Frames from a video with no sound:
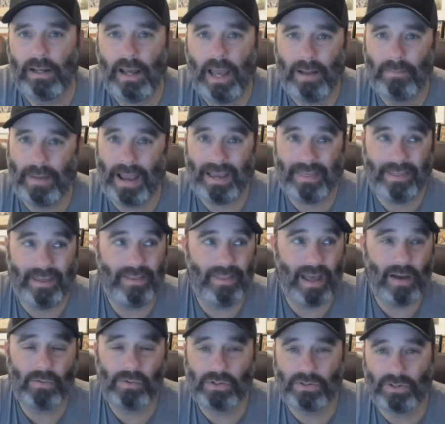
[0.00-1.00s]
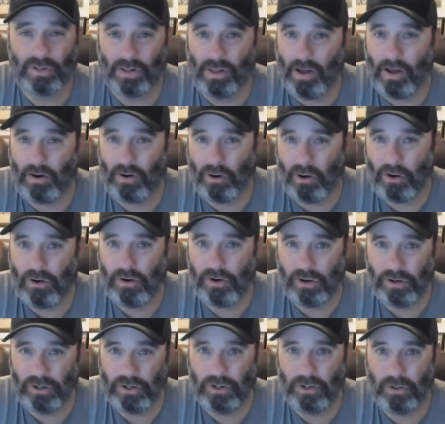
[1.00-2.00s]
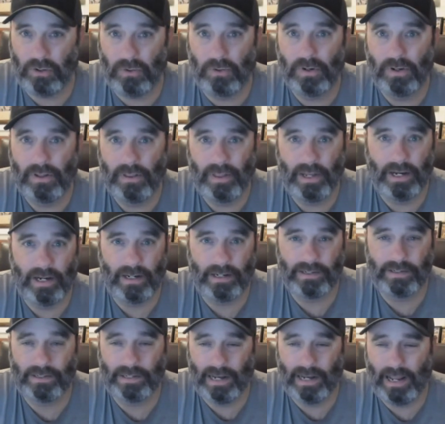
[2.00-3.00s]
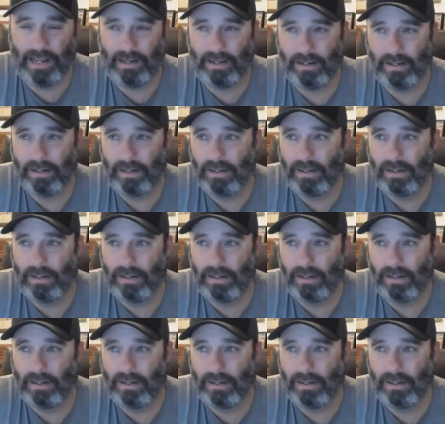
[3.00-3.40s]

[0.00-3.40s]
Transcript: And back then that was a lot harder to do than it is today.